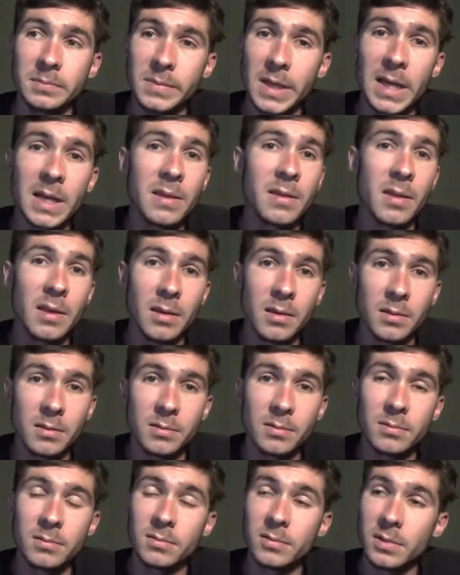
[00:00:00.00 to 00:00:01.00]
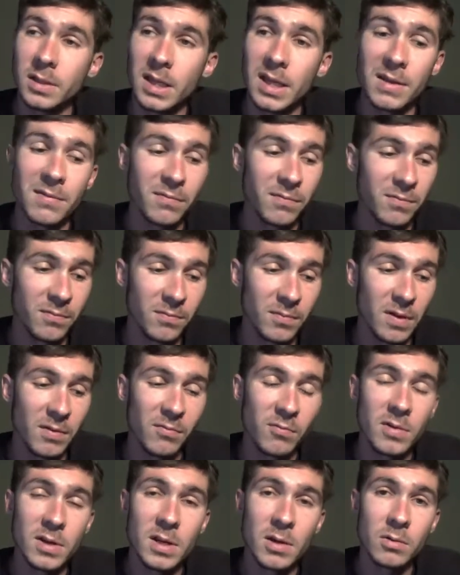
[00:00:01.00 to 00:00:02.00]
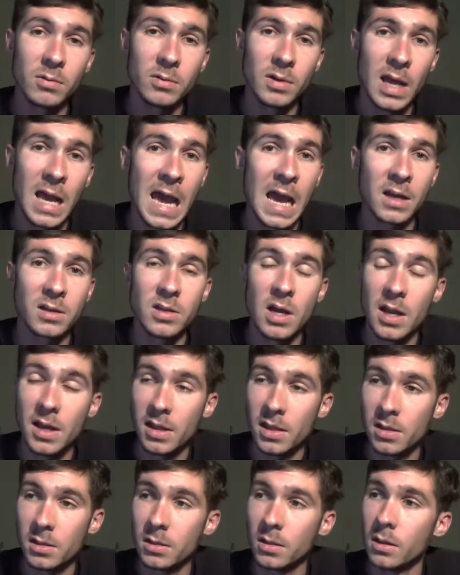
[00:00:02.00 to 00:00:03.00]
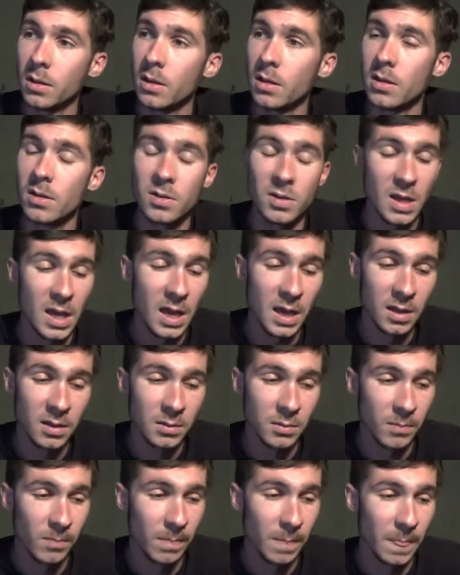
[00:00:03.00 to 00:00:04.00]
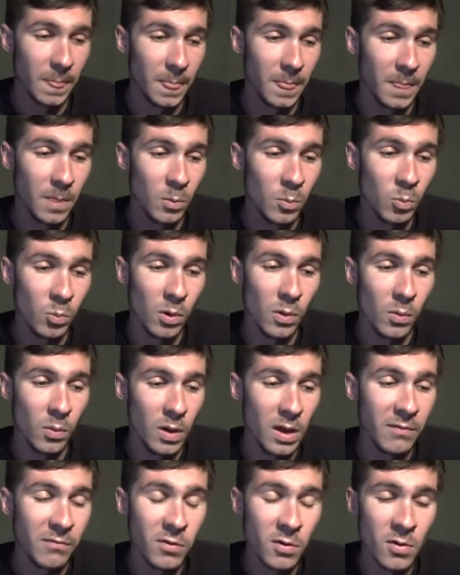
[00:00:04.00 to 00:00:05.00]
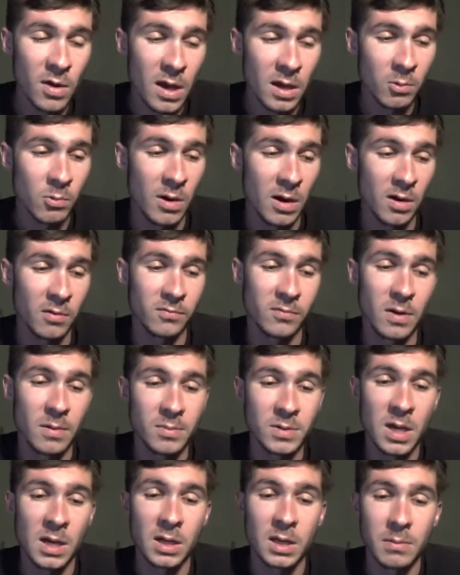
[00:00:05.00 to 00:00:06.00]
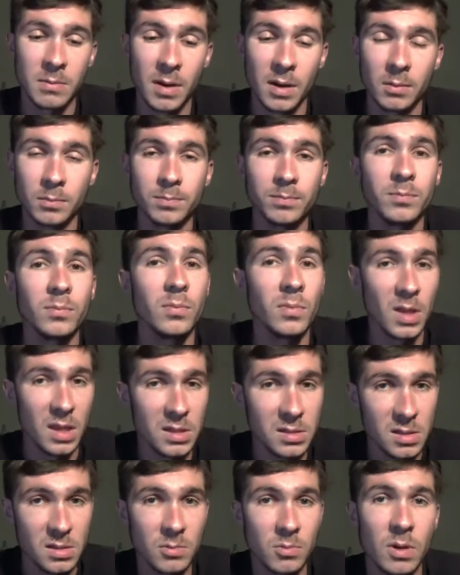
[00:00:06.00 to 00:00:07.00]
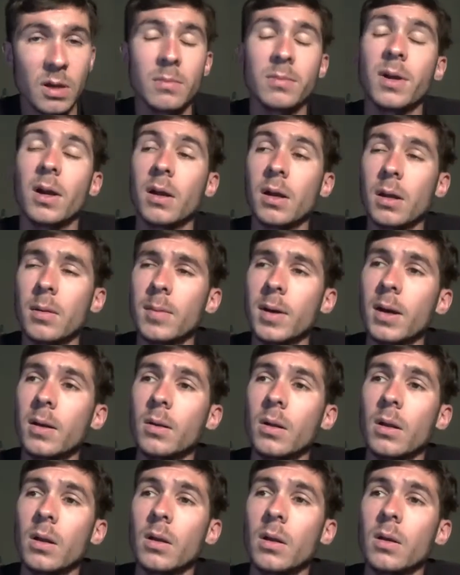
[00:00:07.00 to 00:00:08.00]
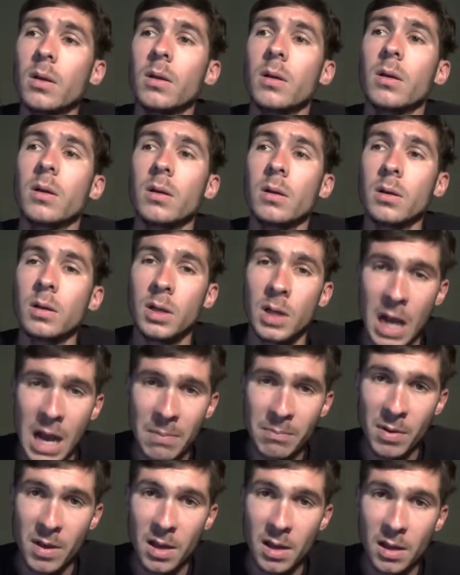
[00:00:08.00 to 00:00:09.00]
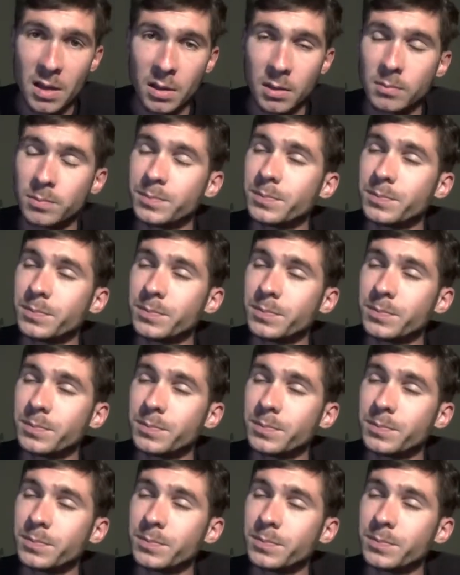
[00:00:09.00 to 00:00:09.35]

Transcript: anything if if we don't act on it. And if you're not aware of what I'm talking about, this is what I'm talking about. COPPA